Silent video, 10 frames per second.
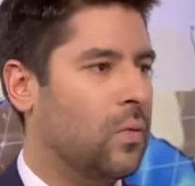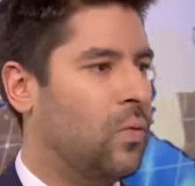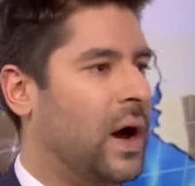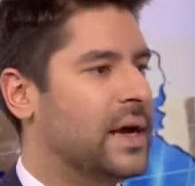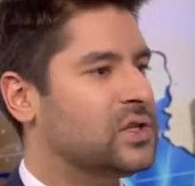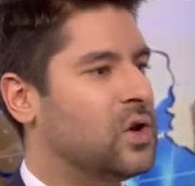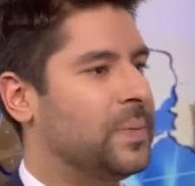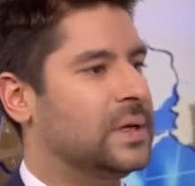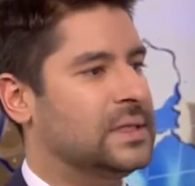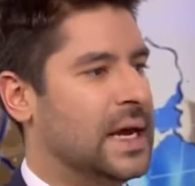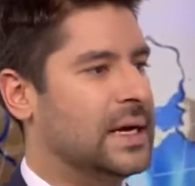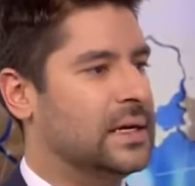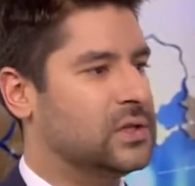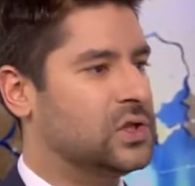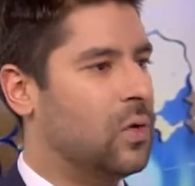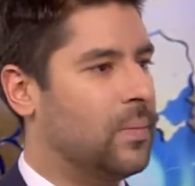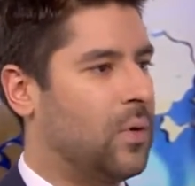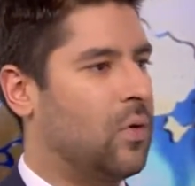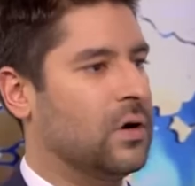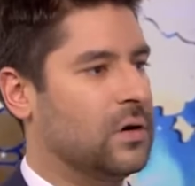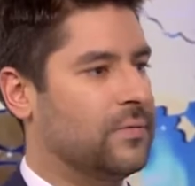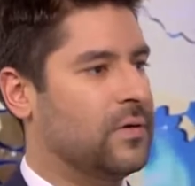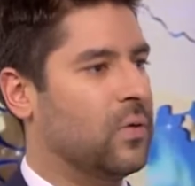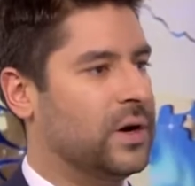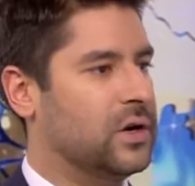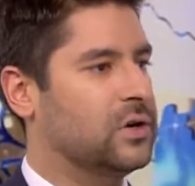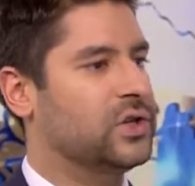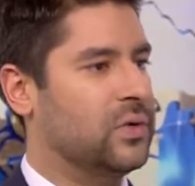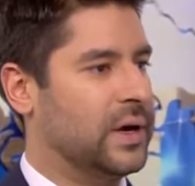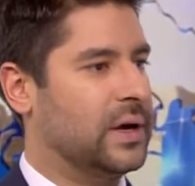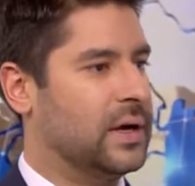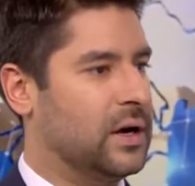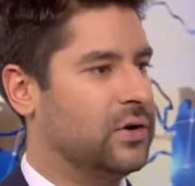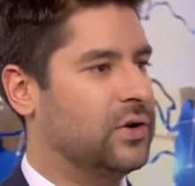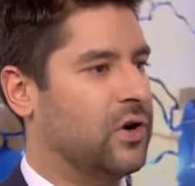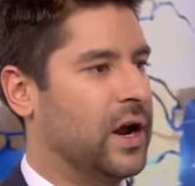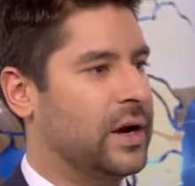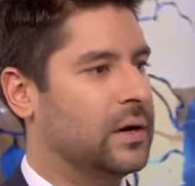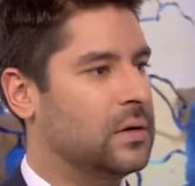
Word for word: Why is open data so important for what you're doing here in Ukraine?